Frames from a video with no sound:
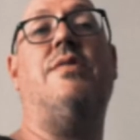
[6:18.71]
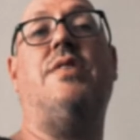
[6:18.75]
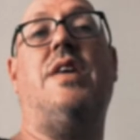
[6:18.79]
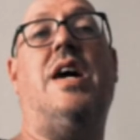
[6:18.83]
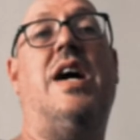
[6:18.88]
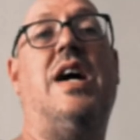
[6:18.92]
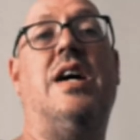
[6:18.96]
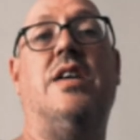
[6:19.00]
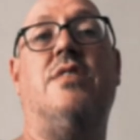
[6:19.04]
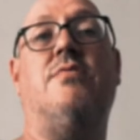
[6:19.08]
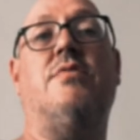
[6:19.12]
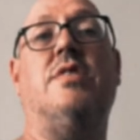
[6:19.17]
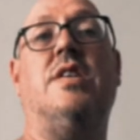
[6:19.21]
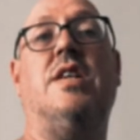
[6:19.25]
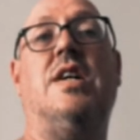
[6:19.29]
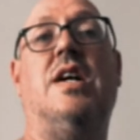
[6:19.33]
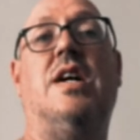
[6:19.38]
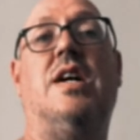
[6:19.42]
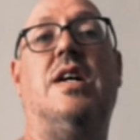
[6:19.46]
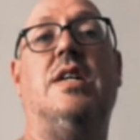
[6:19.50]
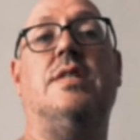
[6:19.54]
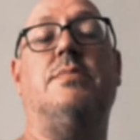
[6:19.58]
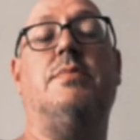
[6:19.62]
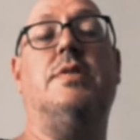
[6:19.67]
100
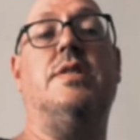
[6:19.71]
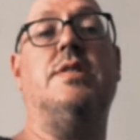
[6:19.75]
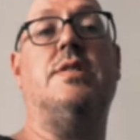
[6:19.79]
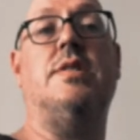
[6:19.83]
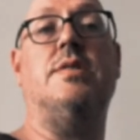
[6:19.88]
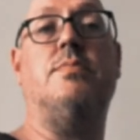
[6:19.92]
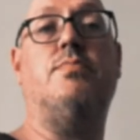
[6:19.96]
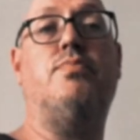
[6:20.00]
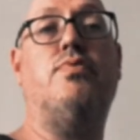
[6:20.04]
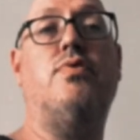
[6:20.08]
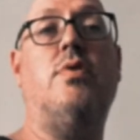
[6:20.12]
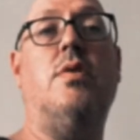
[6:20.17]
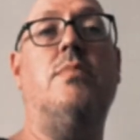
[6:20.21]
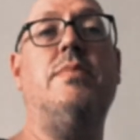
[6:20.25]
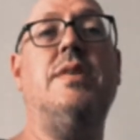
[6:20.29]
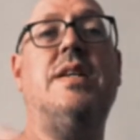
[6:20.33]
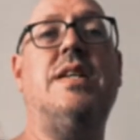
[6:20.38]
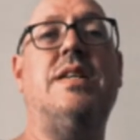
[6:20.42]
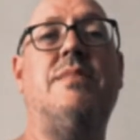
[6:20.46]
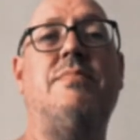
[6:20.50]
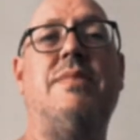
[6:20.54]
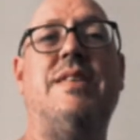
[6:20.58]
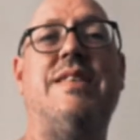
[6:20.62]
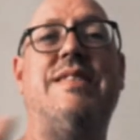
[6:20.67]
cards, because there's probably
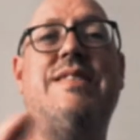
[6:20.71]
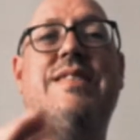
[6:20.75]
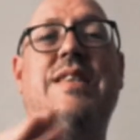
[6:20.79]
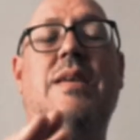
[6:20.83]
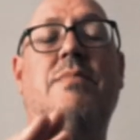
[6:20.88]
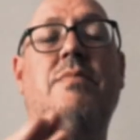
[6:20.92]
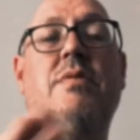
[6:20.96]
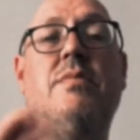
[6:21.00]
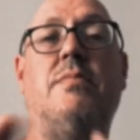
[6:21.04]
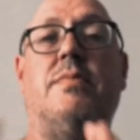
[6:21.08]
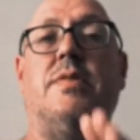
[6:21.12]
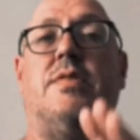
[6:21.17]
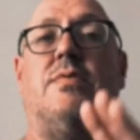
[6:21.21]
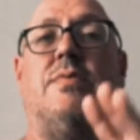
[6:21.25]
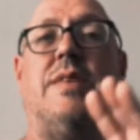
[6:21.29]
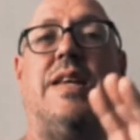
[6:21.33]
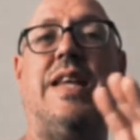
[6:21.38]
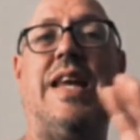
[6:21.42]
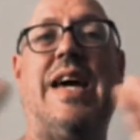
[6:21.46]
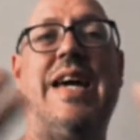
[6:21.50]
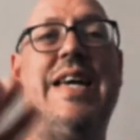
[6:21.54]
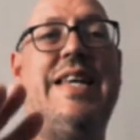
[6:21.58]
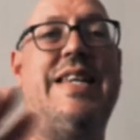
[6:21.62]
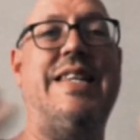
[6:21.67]
going to be somewhere
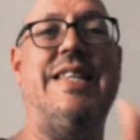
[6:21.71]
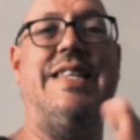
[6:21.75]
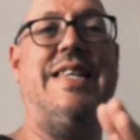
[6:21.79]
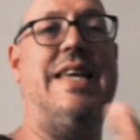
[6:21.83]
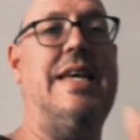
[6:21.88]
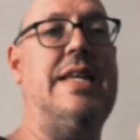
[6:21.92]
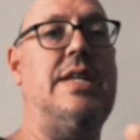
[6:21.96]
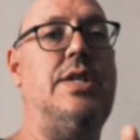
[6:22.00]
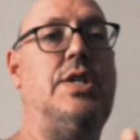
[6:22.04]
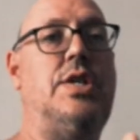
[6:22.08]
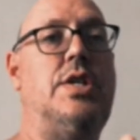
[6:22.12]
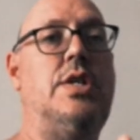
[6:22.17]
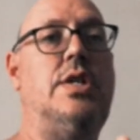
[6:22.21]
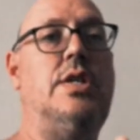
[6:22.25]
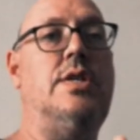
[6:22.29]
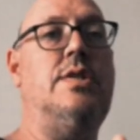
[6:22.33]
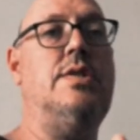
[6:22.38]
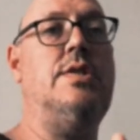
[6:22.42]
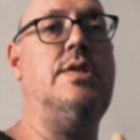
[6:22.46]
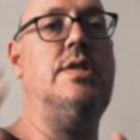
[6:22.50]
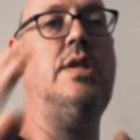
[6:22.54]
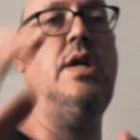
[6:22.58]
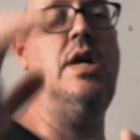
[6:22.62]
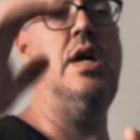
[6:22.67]
between 8 and 10 turns,